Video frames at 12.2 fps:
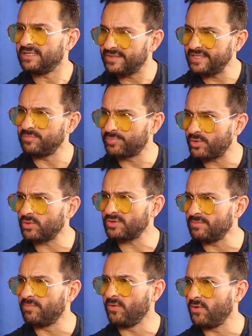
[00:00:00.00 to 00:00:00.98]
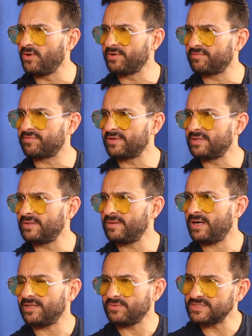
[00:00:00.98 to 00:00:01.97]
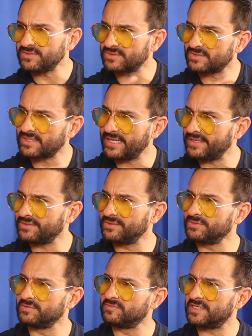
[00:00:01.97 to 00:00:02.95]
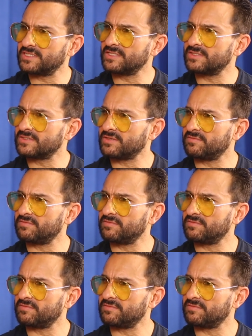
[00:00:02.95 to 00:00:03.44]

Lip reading: Really broke the mold of. Otherwise, you're trying to do versions